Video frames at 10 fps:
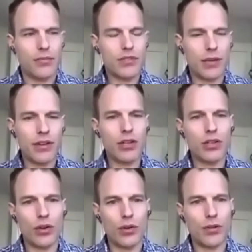Some of the
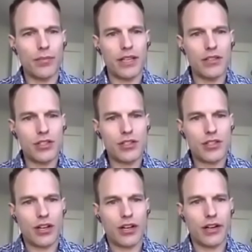notable
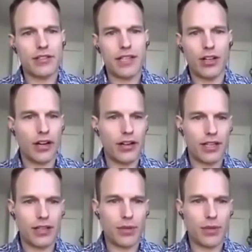mentions are Dale Carnegie,